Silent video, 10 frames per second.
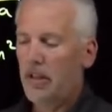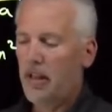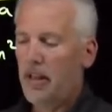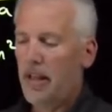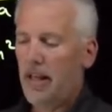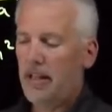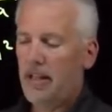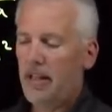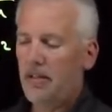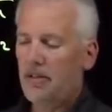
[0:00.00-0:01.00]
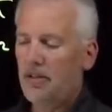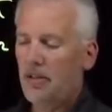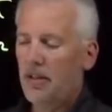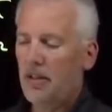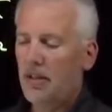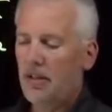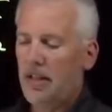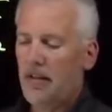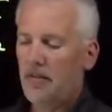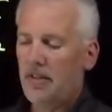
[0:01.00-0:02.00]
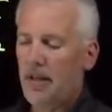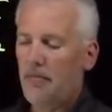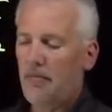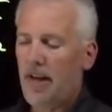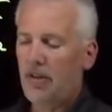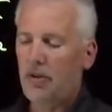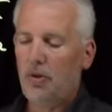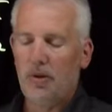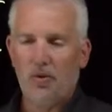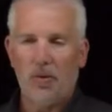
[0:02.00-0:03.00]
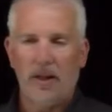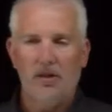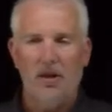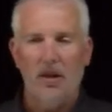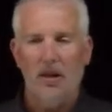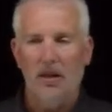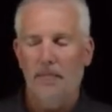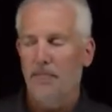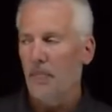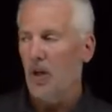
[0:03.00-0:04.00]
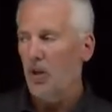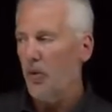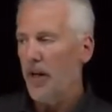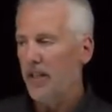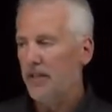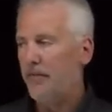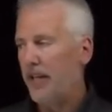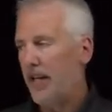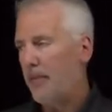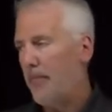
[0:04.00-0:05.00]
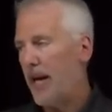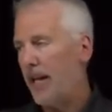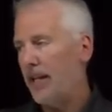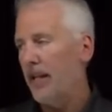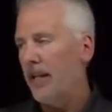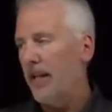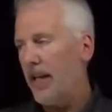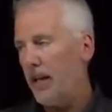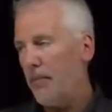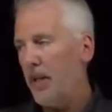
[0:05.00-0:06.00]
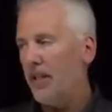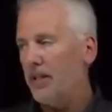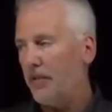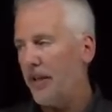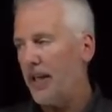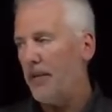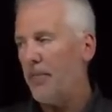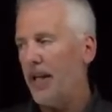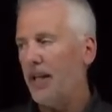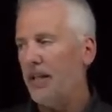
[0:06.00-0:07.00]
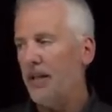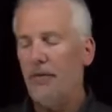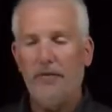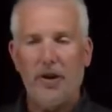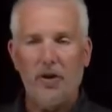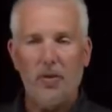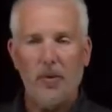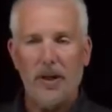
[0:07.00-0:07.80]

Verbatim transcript: that needs to have the same value as when I started. Otherwise, if I came back and missed, if I came back at a different value than when I